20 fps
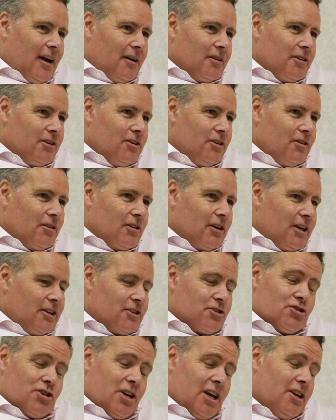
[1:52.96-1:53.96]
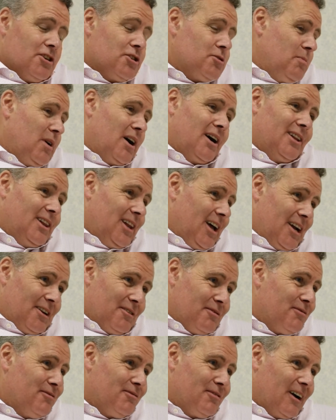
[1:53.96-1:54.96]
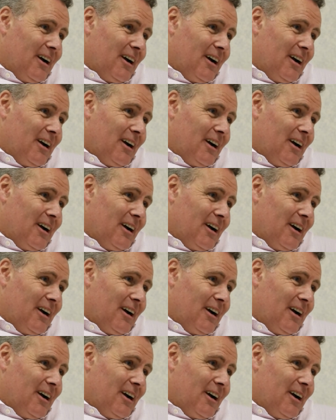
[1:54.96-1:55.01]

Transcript: it's changed my life,